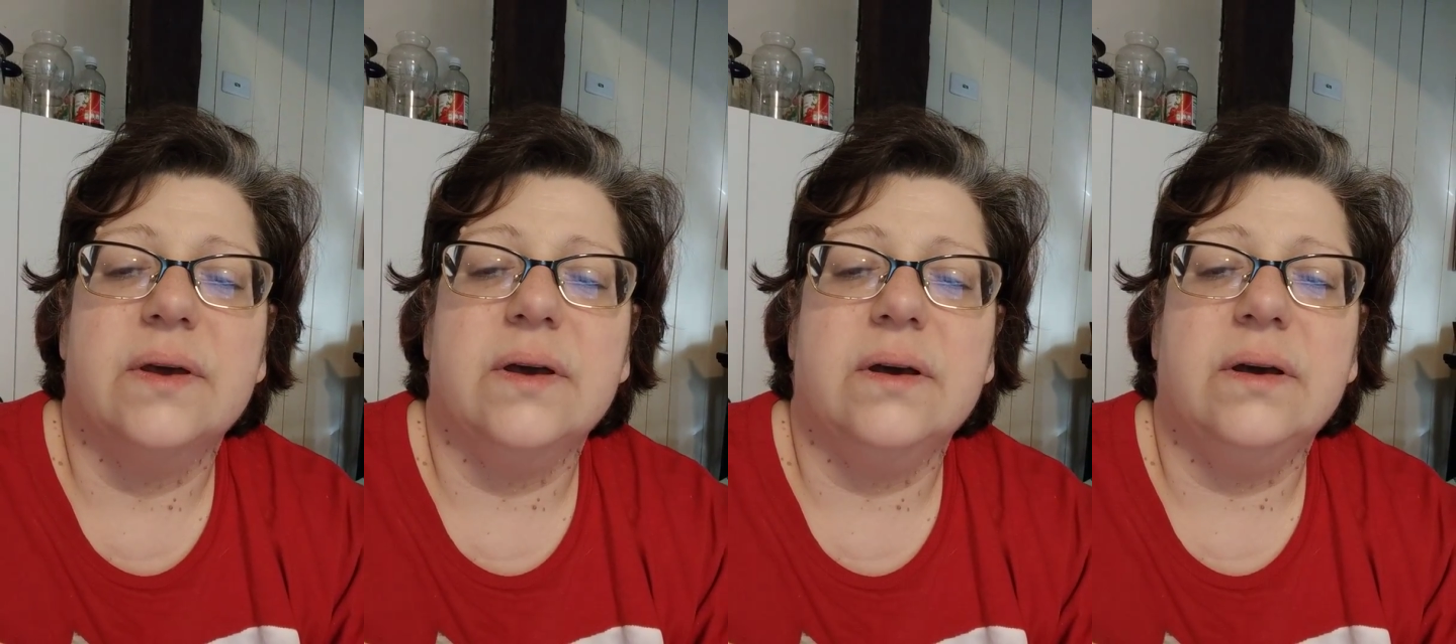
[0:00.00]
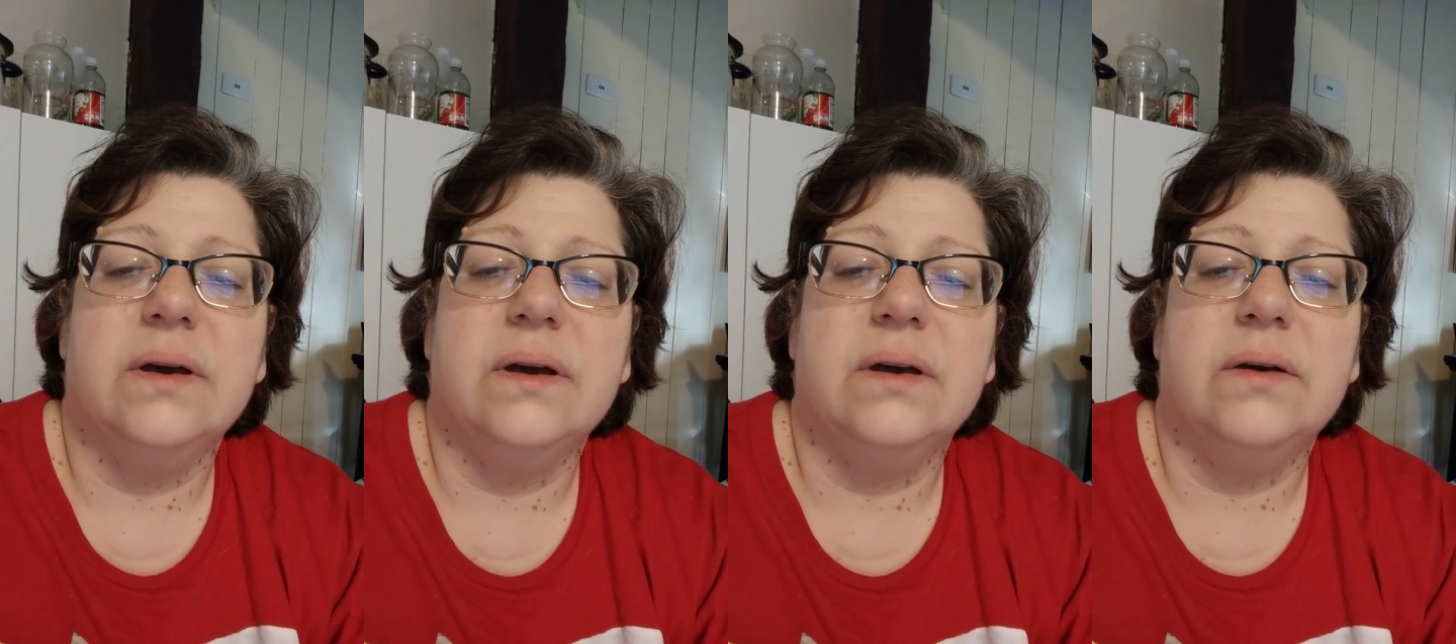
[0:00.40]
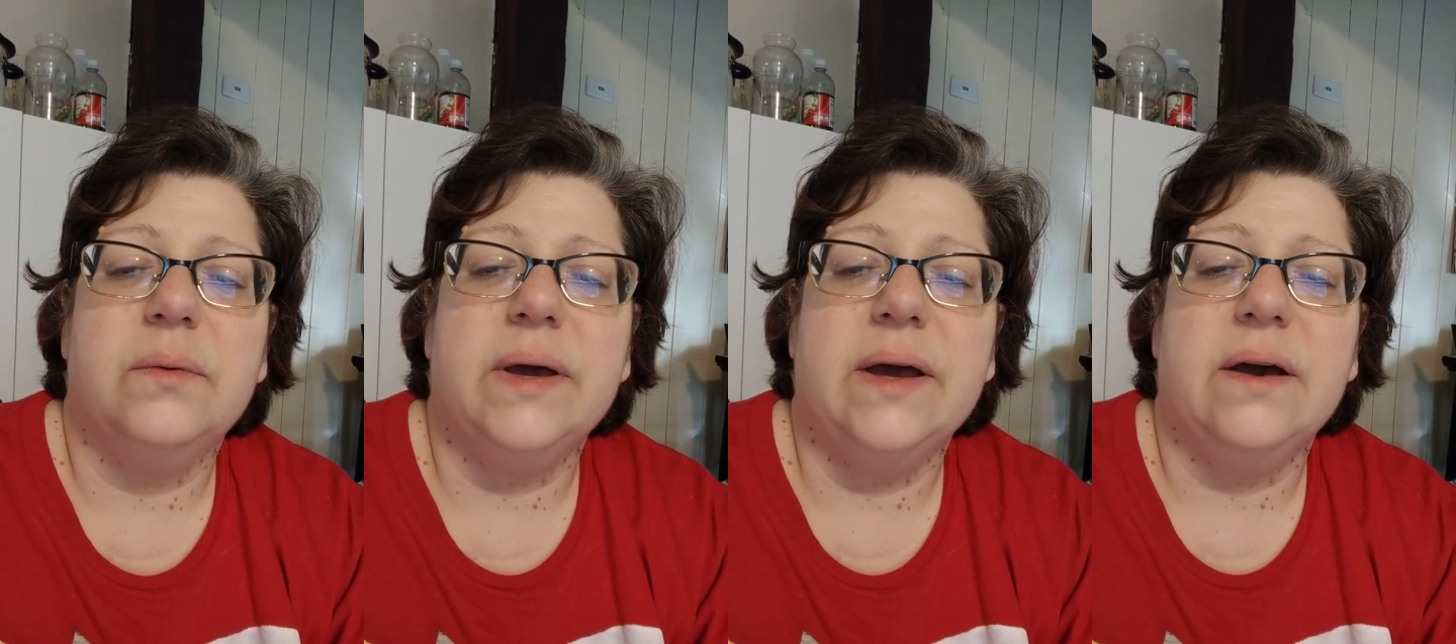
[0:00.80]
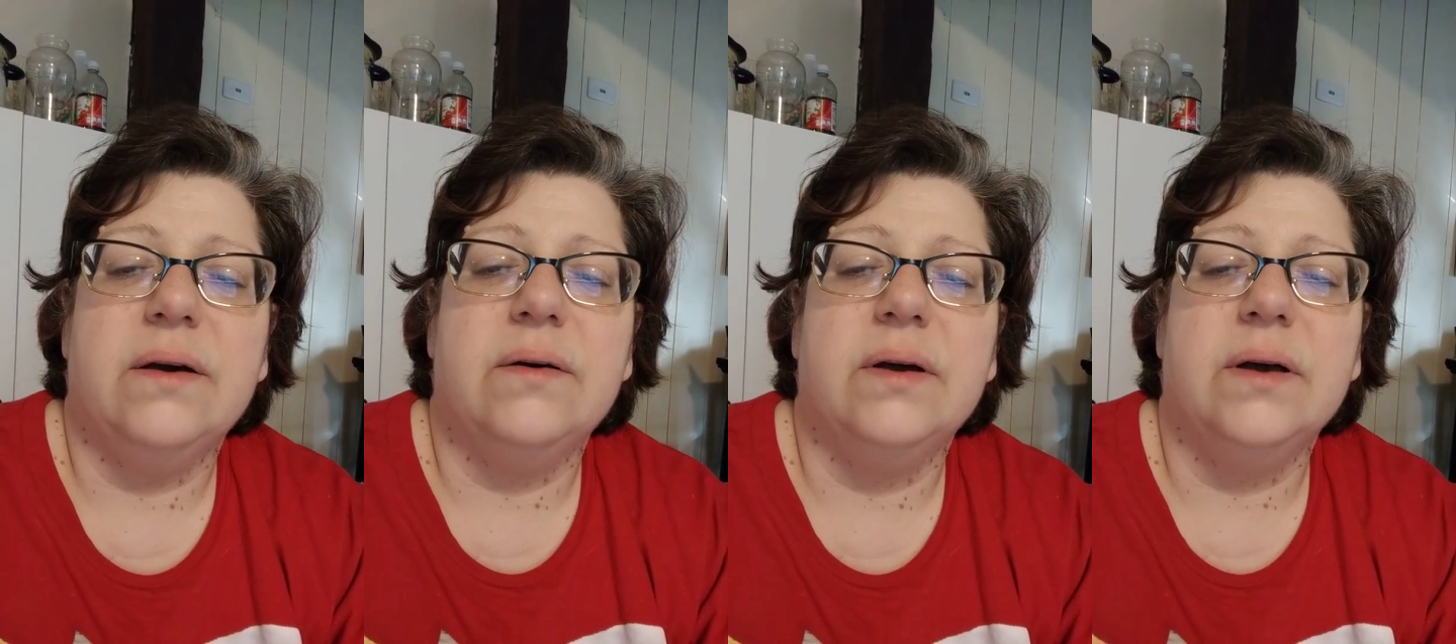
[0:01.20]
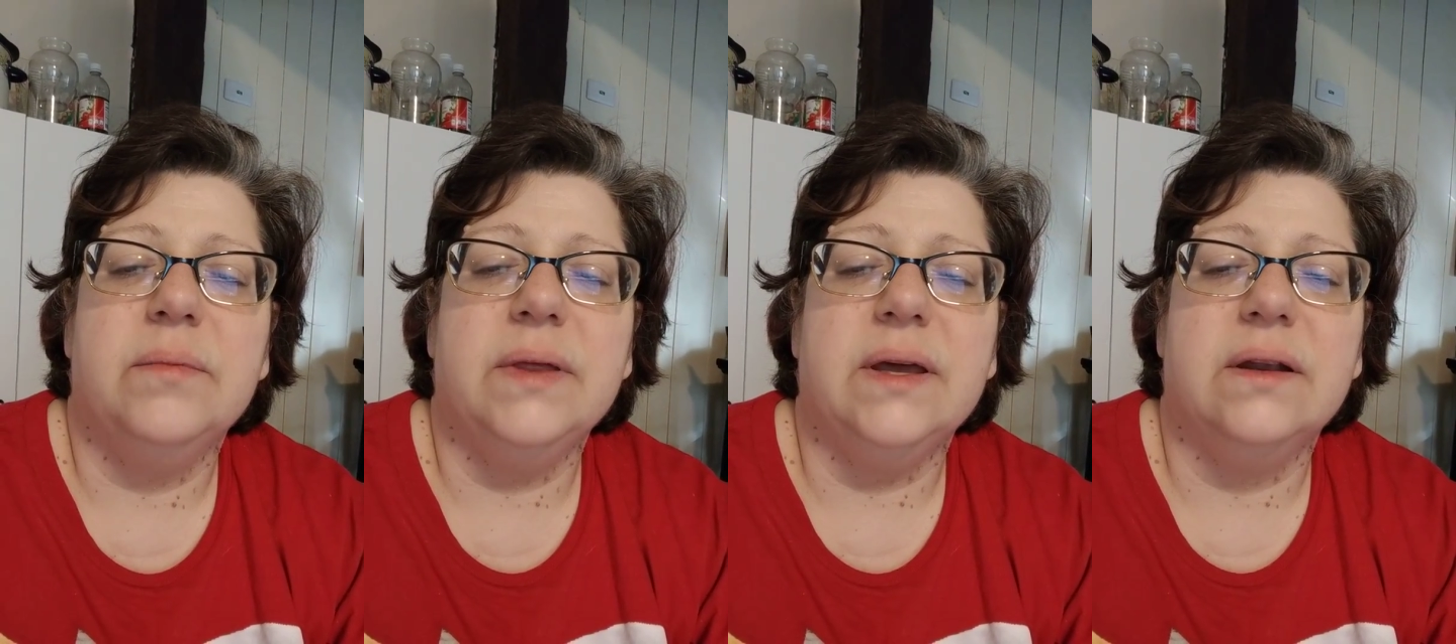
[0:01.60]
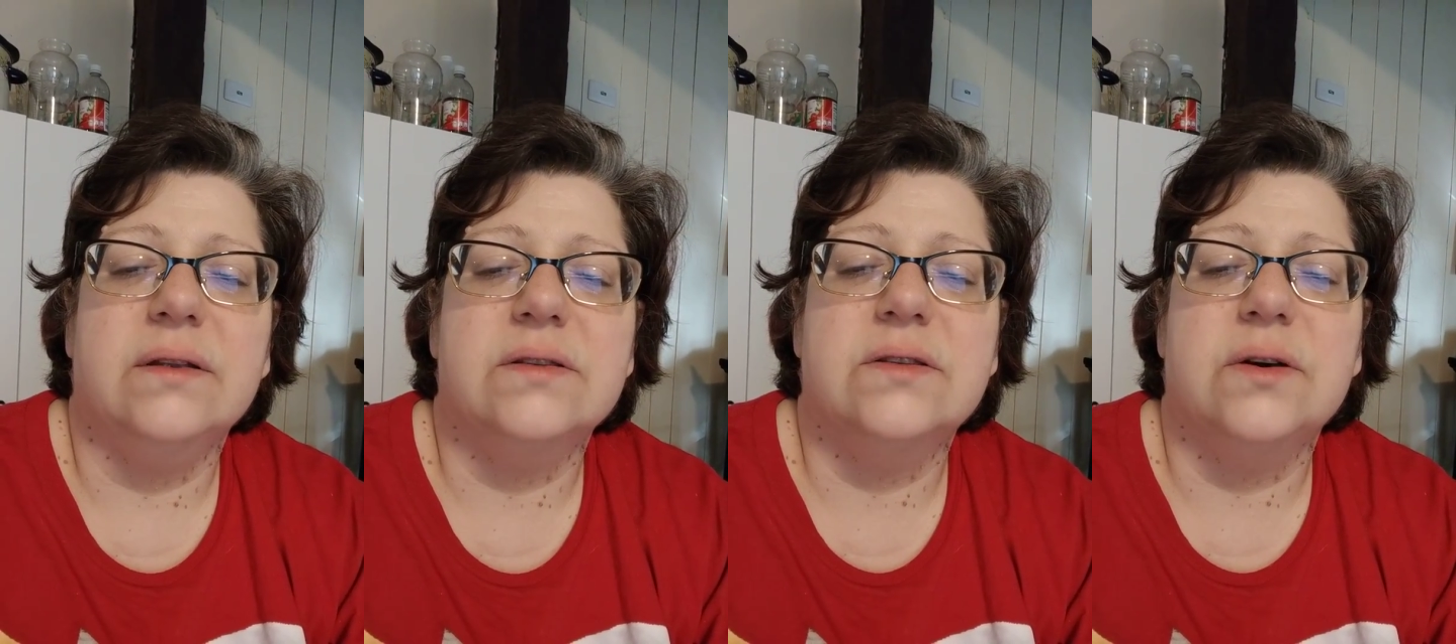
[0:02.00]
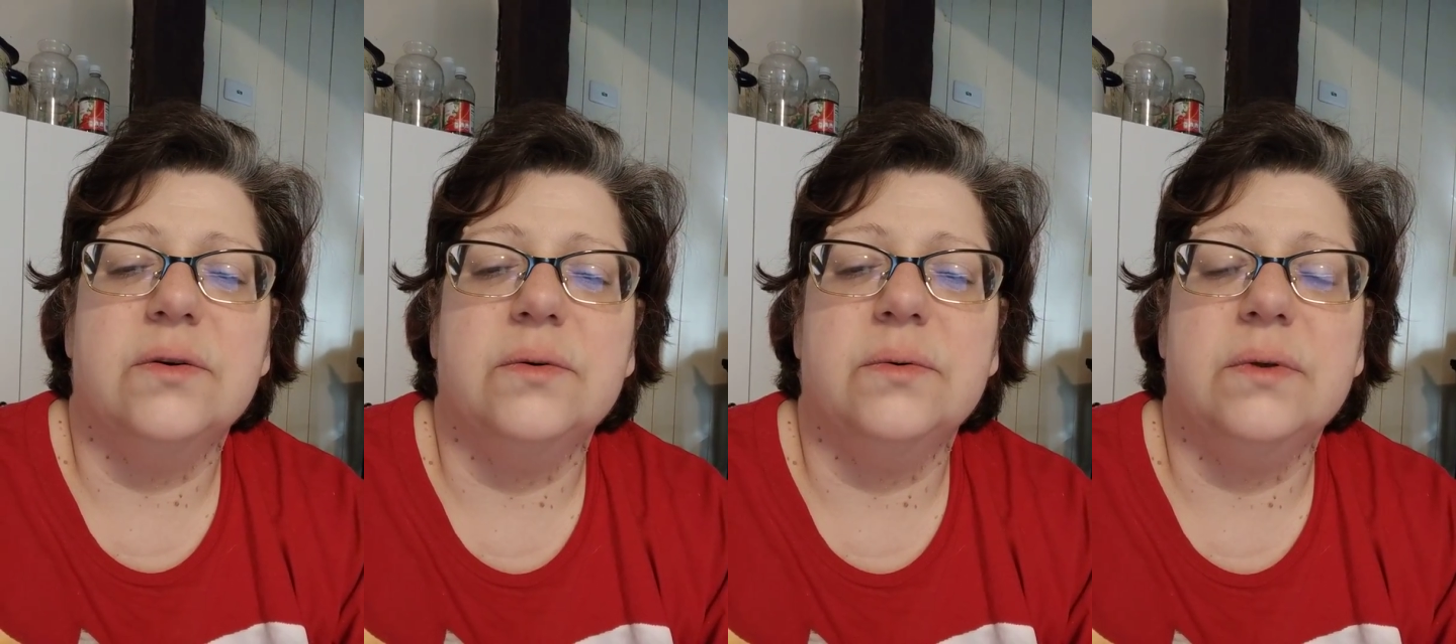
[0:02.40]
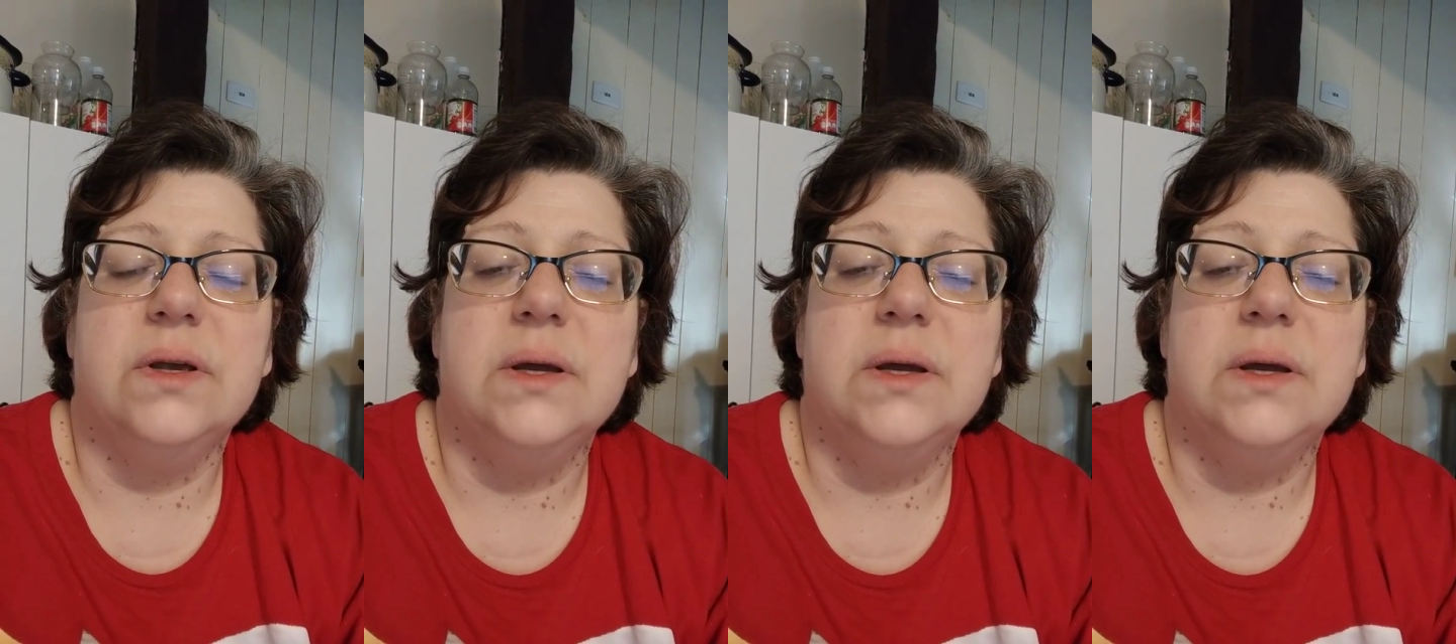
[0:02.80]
wow, I'm like in a zone.